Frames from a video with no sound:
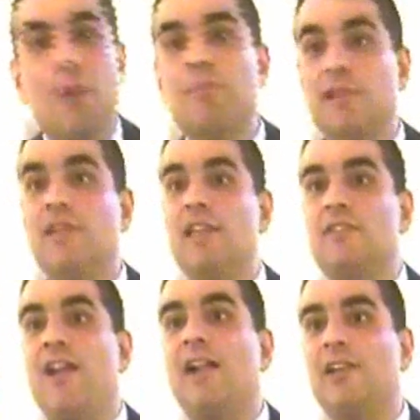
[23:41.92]
adopted
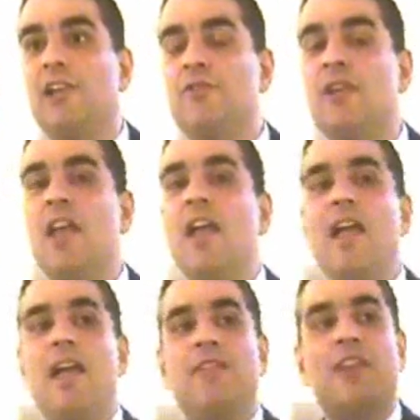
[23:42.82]
these values,
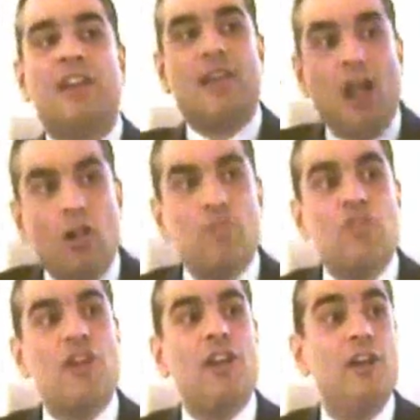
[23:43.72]
the
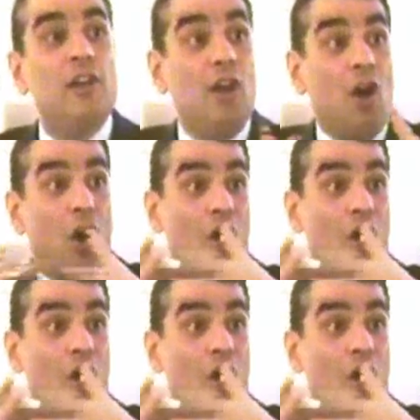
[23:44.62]
culture